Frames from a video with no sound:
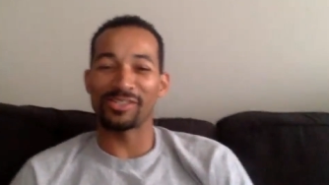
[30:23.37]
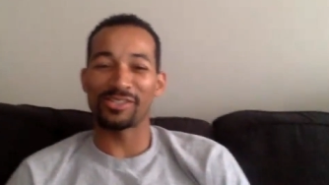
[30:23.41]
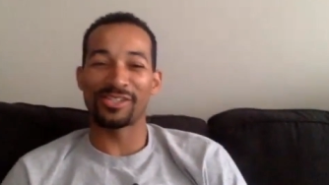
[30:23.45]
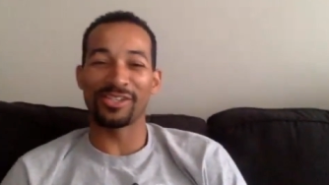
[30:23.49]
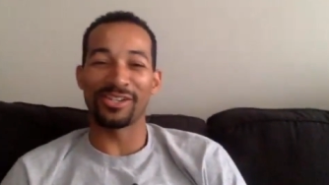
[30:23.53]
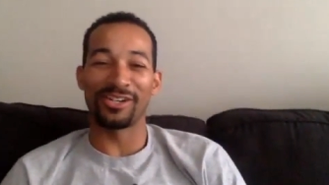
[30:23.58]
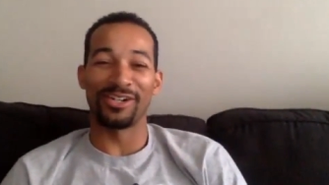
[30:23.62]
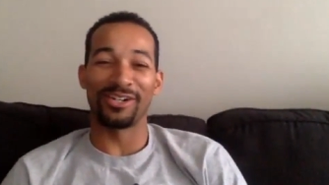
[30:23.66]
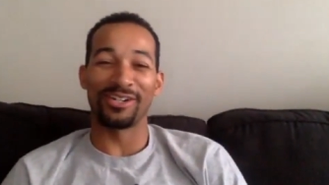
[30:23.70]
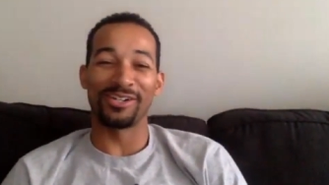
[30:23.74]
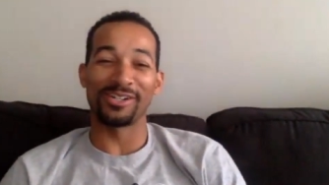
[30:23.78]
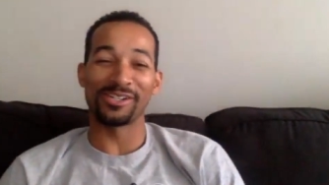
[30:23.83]

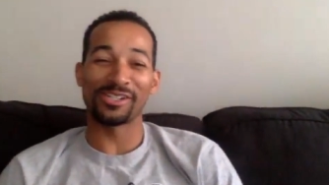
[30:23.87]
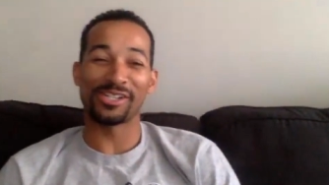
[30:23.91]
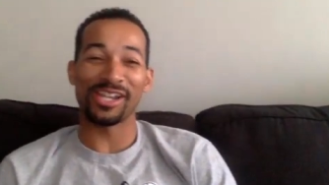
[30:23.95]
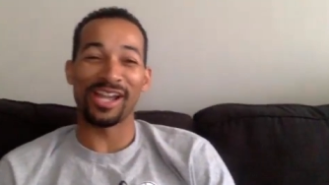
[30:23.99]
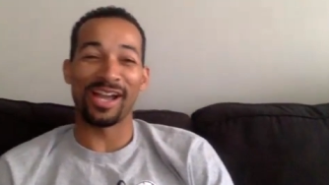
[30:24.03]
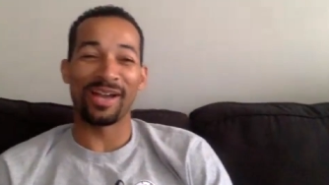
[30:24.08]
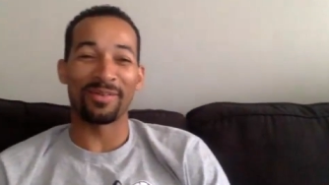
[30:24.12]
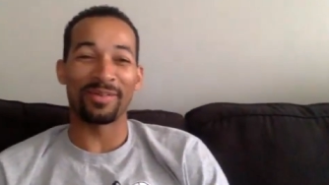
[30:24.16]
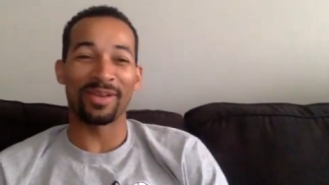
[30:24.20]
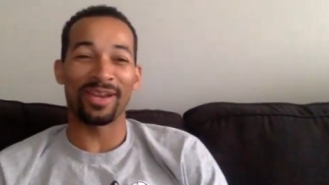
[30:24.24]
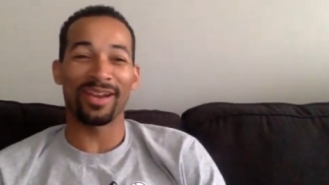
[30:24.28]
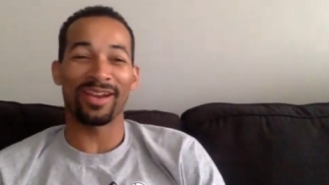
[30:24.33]
So
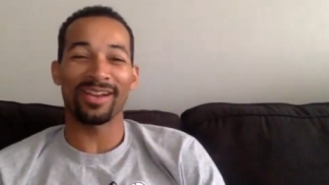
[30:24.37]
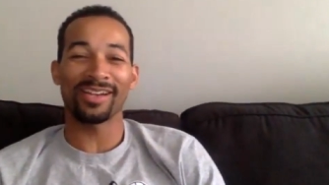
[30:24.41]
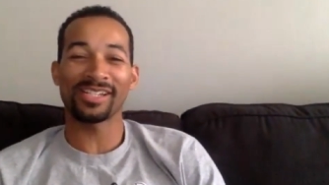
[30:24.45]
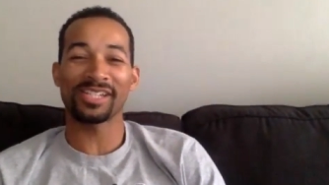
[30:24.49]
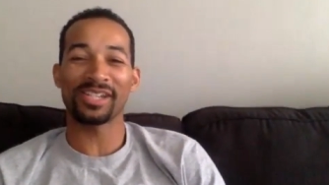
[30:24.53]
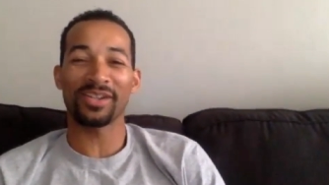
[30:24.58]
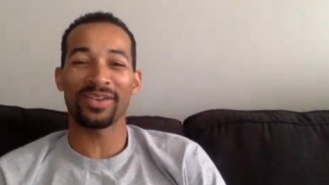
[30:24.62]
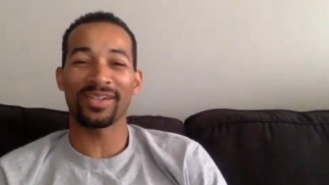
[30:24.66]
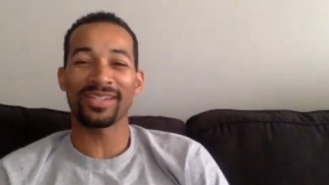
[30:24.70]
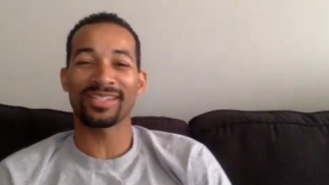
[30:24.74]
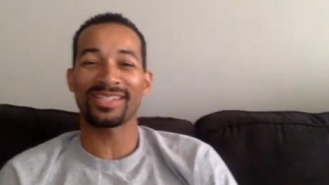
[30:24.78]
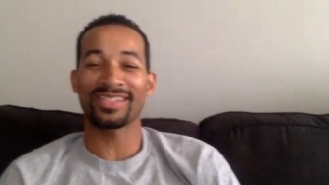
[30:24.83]
I'm here at
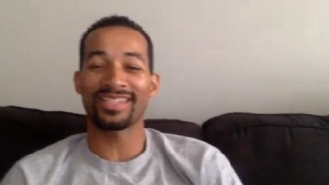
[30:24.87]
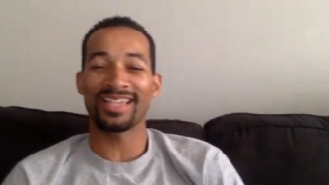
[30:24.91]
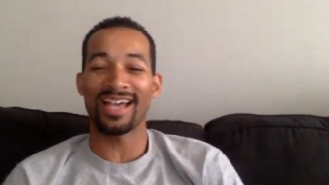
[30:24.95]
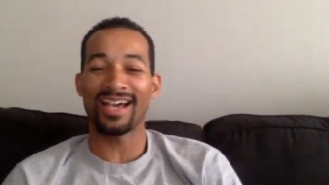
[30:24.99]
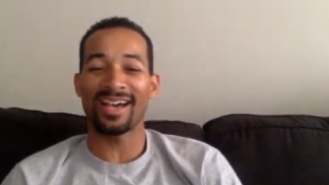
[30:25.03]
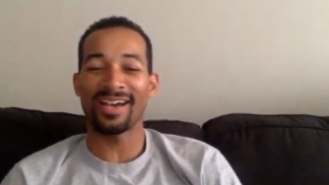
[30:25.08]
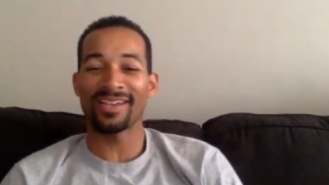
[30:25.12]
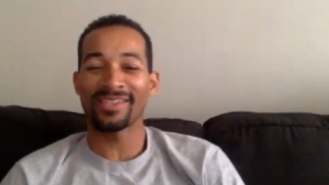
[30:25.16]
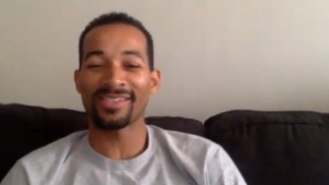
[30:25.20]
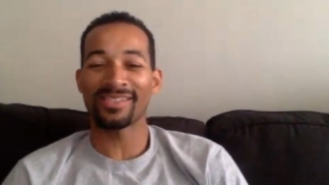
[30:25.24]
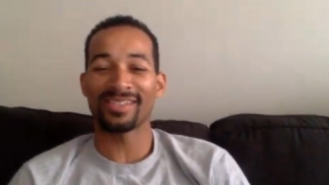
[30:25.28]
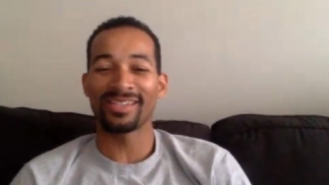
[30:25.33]
Sharice's
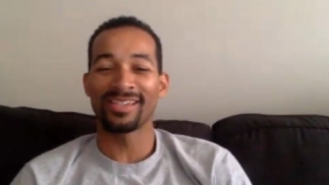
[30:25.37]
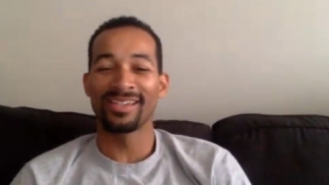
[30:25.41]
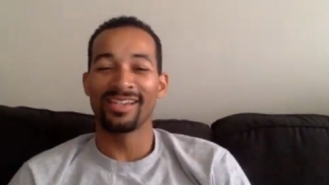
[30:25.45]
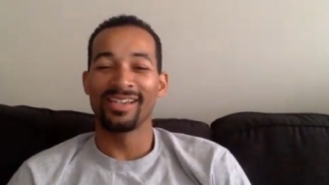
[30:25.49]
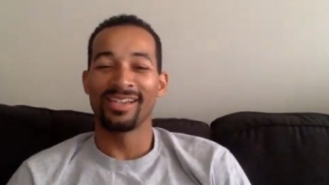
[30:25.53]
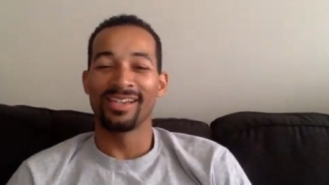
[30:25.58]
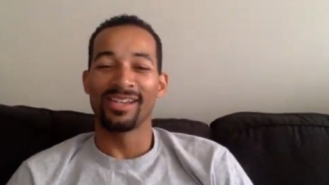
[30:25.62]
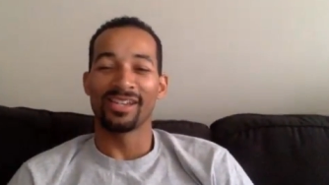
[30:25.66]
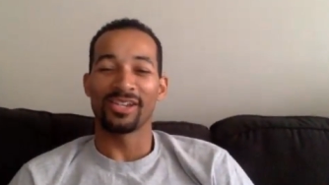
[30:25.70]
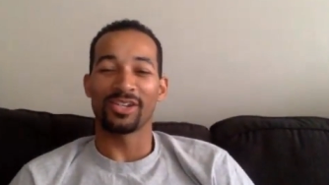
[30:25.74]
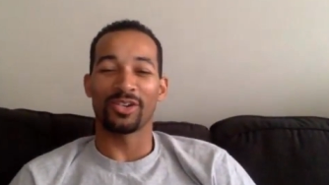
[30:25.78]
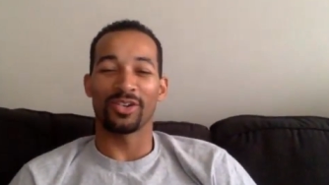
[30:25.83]
house.
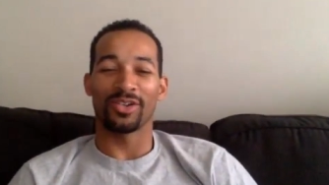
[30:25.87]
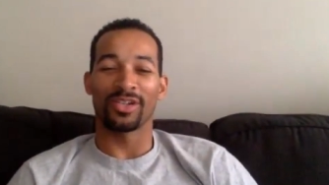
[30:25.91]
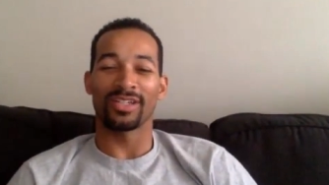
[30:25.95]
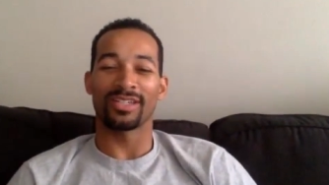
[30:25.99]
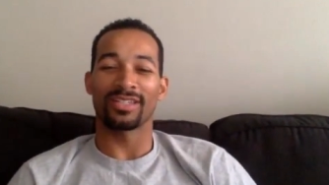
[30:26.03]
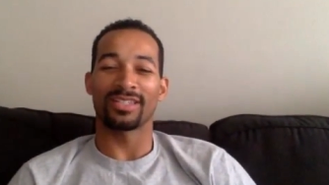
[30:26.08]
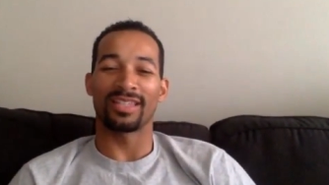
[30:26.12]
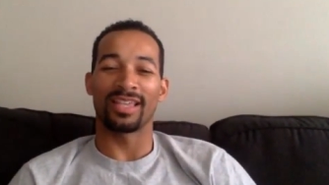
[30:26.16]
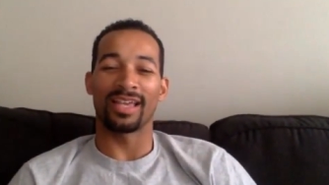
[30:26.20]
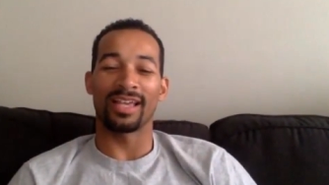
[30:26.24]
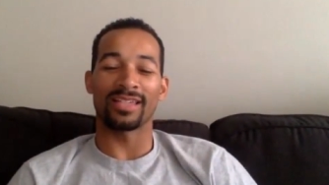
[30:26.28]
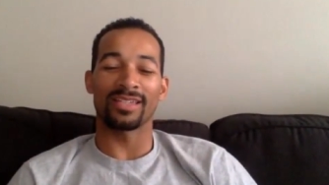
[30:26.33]

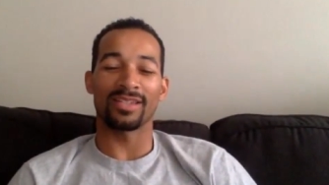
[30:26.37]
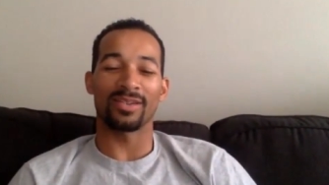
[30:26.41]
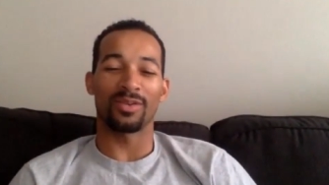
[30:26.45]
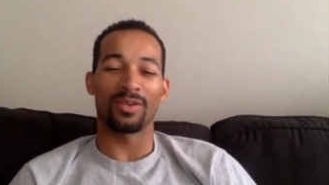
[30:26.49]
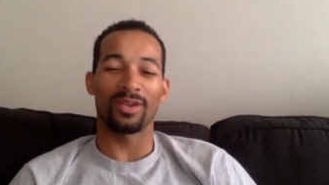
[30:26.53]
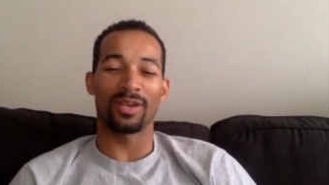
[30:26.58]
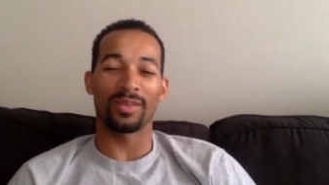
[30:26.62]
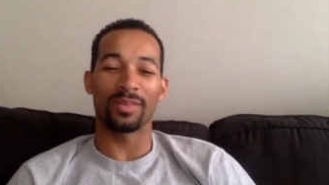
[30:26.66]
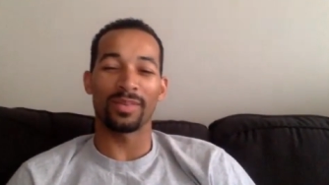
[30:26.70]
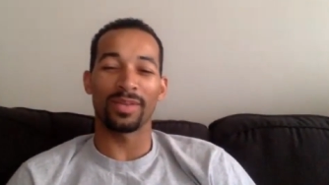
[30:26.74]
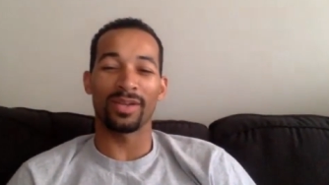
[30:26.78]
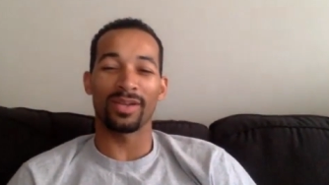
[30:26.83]
Trees doesn't
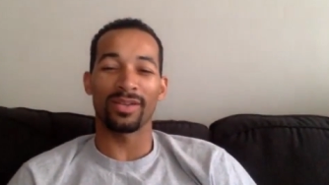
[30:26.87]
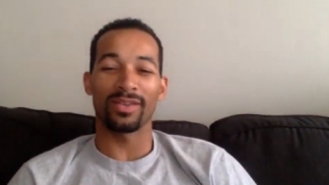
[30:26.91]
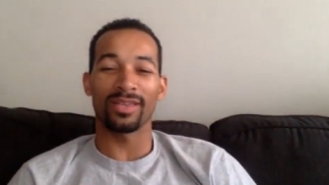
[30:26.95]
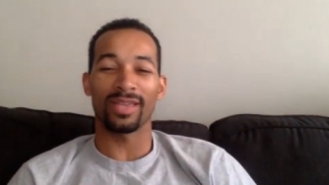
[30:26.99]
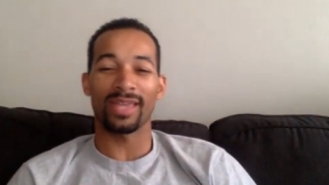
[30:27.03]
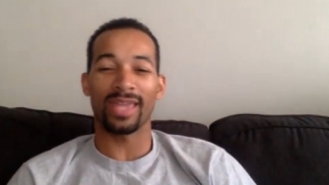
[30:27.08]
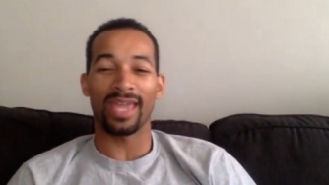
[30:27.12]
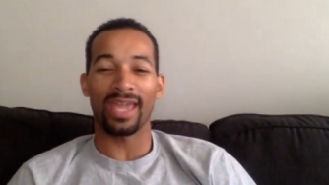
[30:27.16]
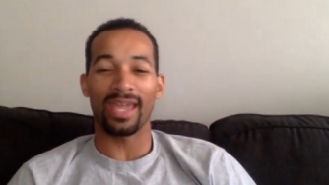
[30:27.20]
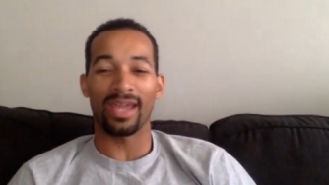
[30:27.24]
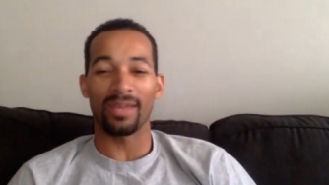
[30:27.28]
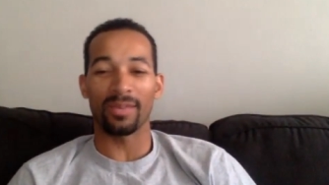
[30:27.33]
want to be on
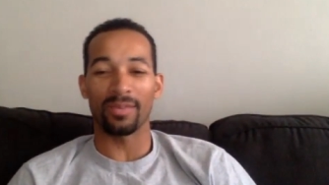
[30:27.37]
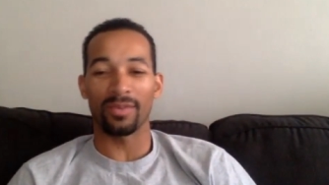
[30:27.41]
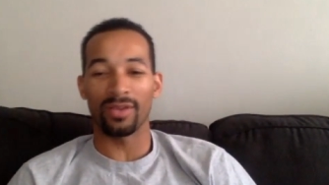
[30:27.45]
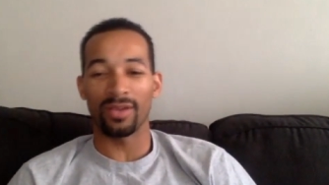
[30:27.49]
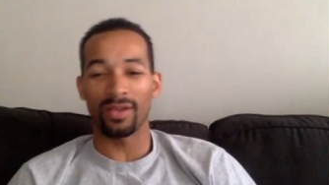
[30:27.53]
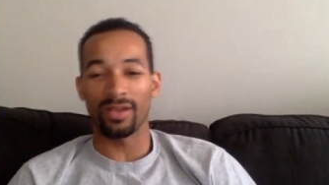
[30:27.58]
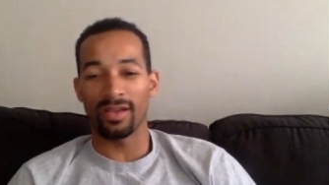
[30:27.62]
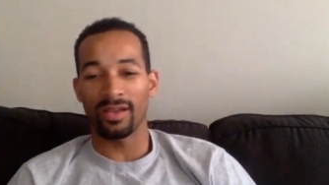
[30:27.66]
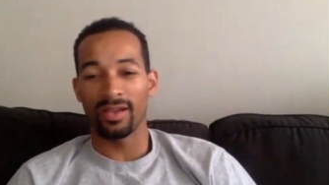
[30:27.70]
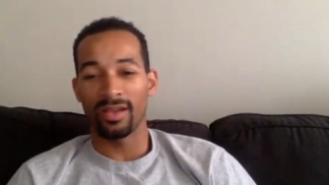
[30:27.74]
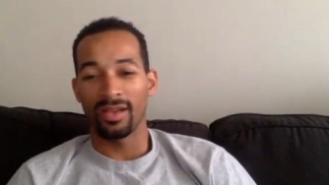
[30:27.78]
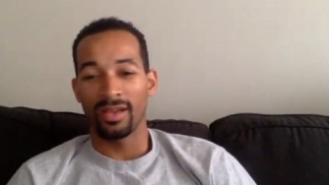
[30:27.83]
the
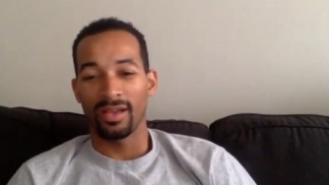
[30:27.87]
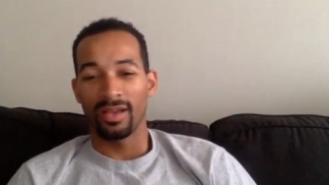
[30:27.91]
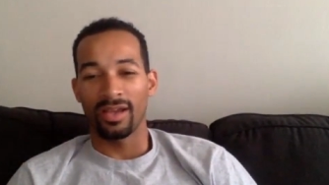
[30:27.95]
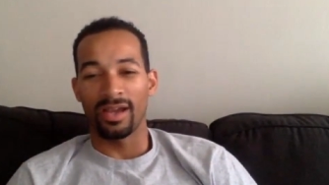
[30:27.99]
camera.